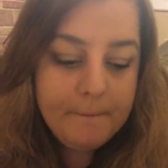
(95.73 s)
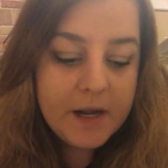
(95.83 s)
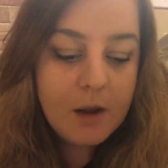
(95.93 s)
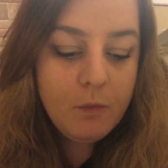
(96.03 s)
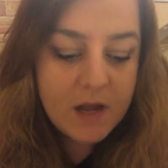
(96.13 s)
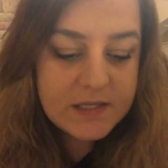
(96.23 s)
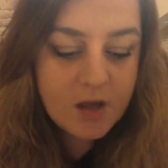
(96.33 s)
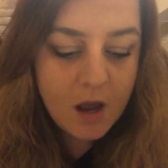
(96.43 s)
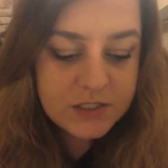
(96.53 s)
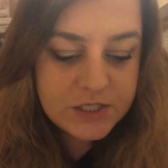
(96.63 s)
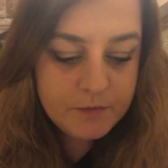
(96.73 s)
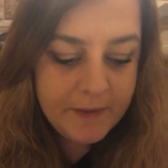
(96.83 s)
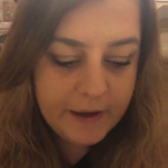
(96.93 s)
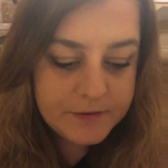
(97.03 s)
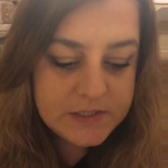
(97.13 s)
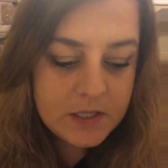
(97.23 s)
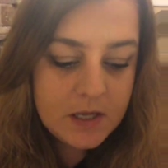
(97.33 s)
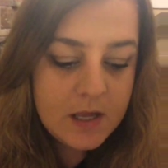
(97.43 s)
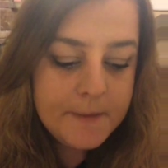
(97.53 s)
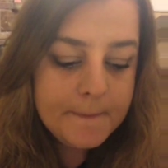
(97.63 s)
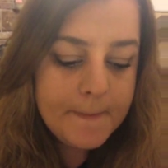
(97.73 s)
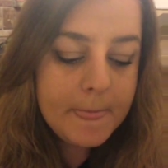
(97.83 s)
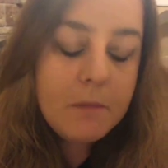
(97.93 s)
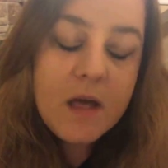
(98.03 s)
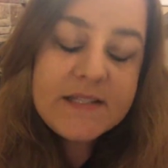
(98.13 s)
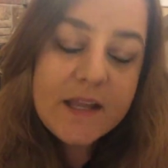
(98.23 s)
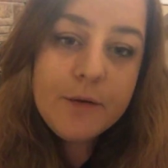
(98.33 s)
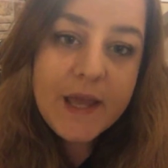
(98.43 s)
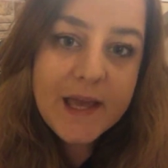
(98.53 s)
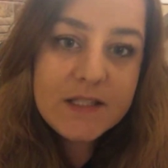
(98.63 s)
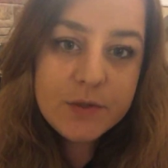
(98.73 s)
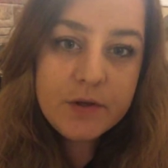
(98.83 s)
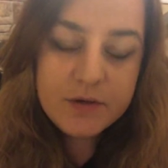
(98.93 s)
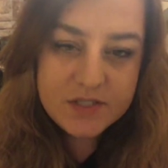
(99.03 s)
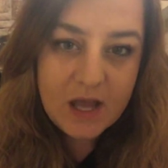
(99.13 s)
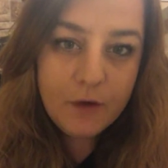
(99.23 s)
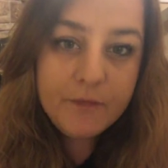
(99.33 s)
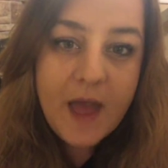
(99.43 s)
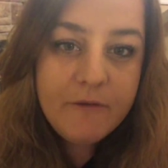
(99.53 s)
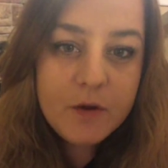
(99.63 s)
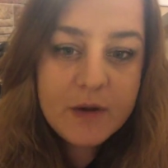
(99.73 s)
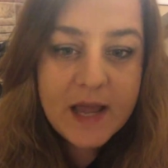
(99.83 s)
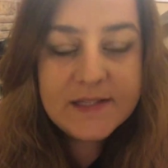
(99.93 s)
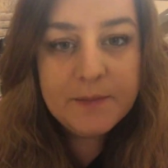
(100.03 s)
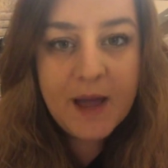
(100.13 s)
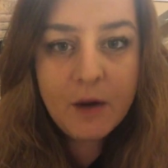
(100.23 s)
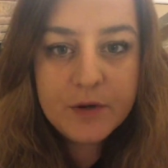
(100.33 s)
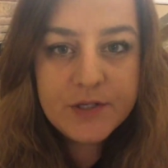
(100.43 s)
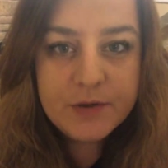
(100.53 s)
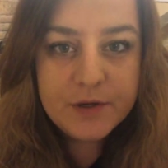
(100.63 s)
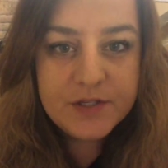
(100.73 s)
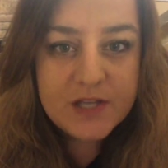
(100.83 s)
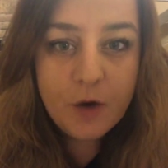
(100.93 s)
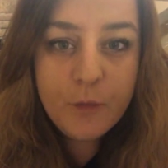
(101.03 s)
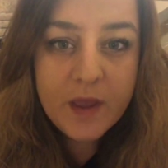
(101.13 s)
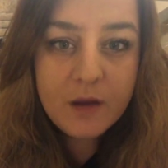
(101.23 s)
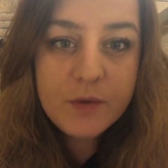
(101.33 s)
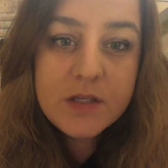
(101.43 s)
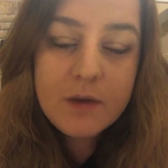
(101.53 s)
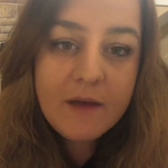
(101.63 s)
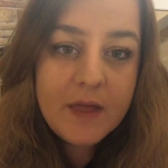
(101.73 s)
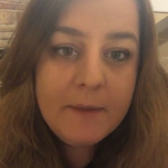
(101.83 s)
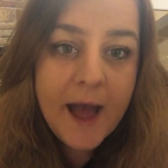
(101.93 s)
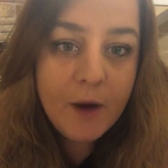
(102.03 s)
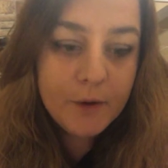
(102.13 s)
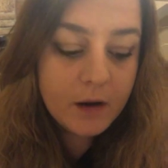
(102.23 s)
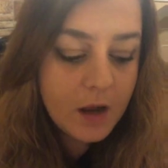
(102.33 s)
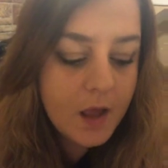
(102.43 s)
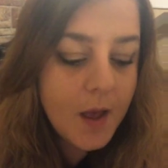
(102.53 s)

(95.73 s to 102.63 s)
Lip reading: But I want to talk to you about, I'm not saying you can't do it yourself. Everyone has the power to do it yourself. We do have that power.